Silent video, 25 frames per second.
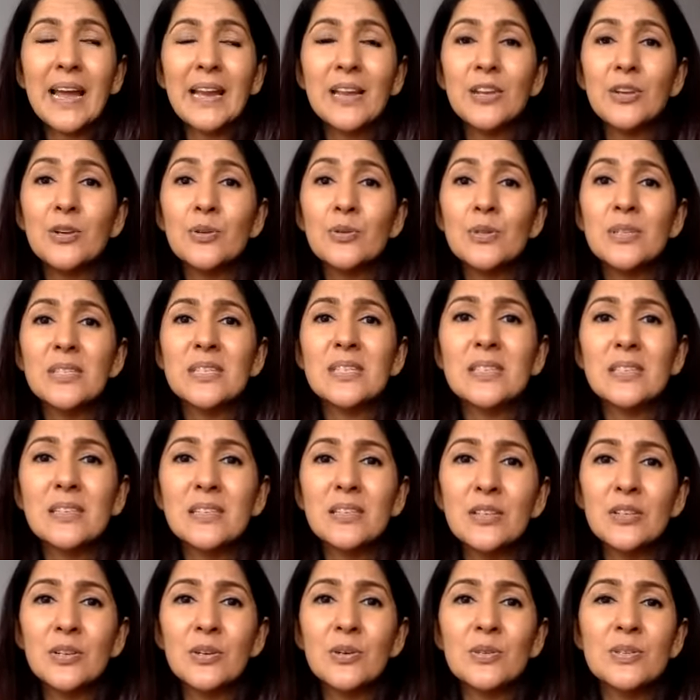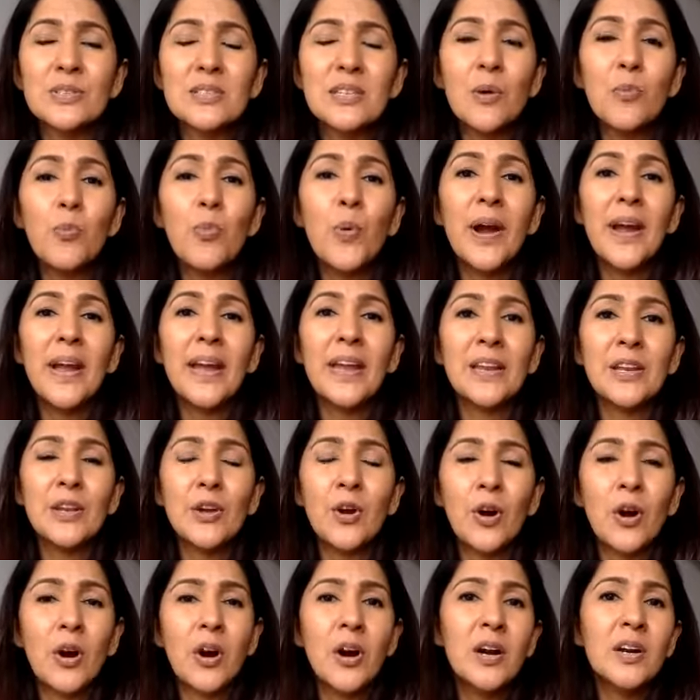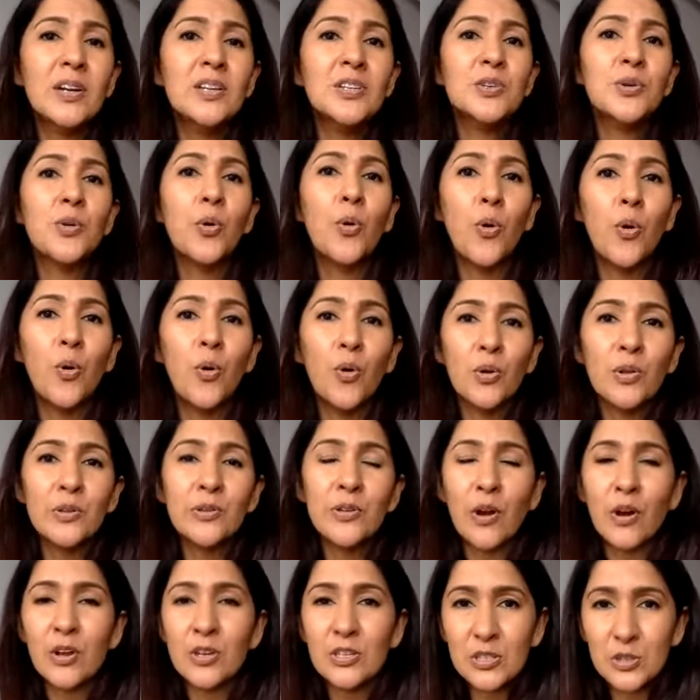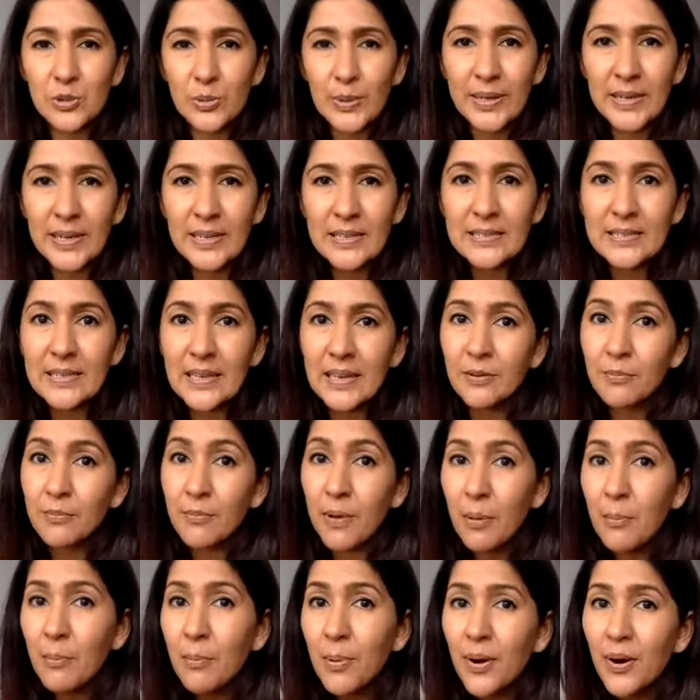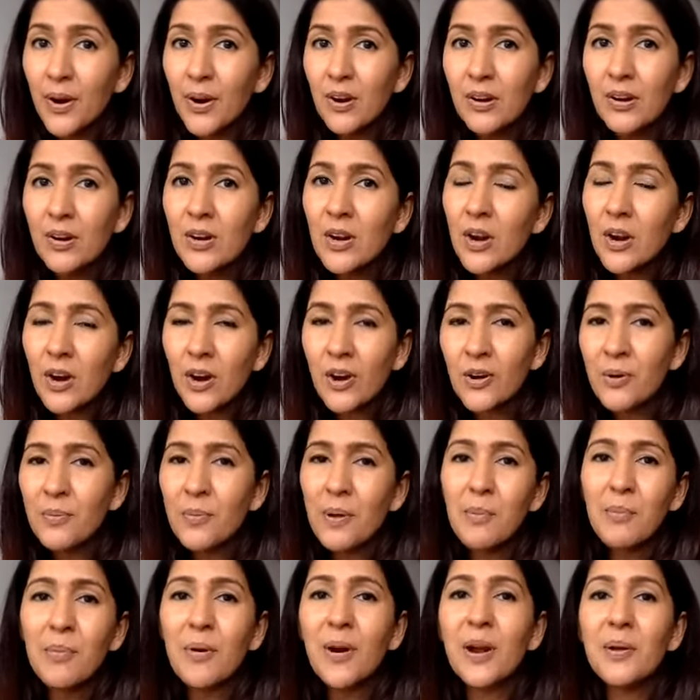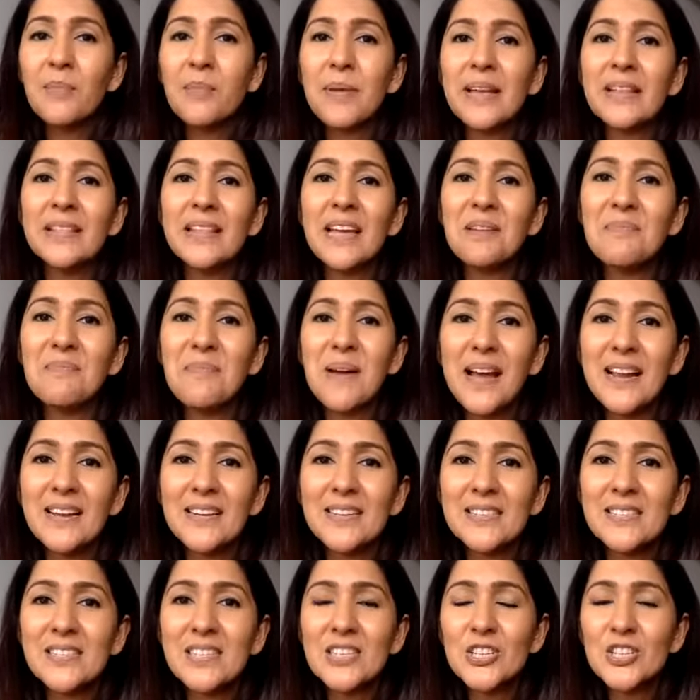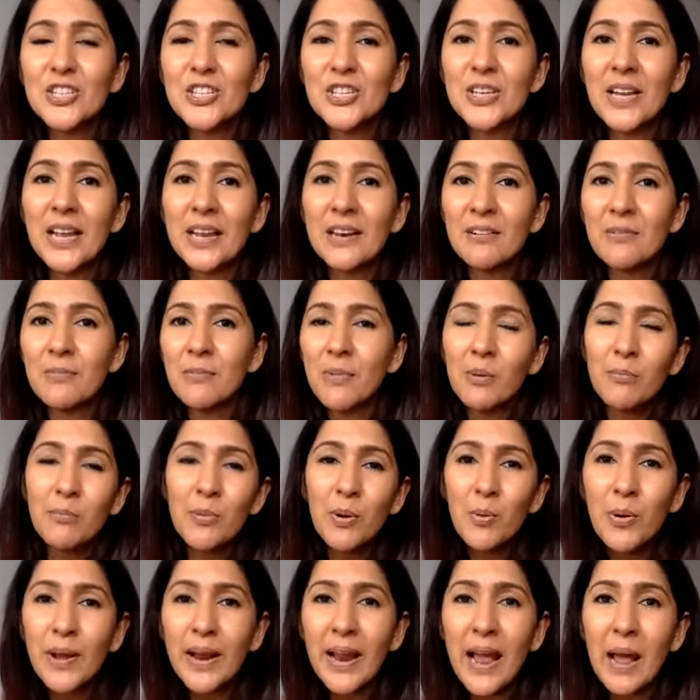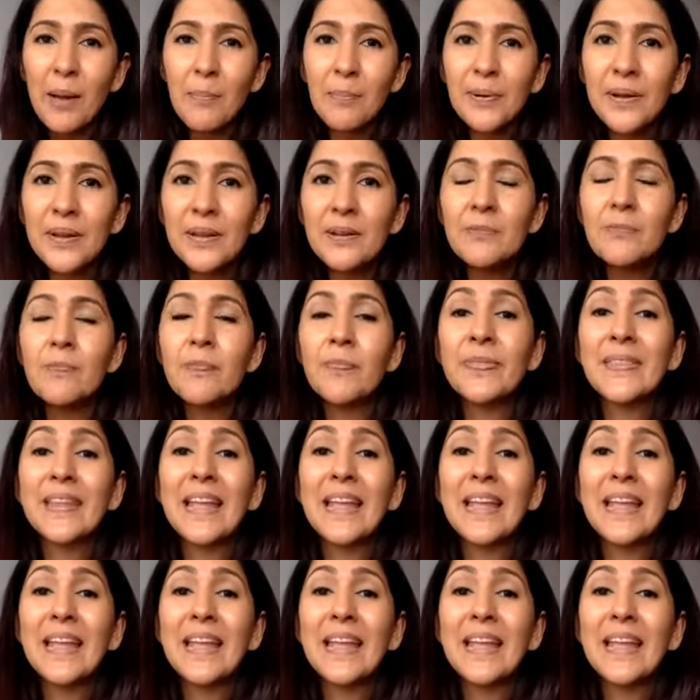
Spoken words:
and you know, somewhere in your heart, you hold on to it and say, remember I made that bad decision, and remember what happened.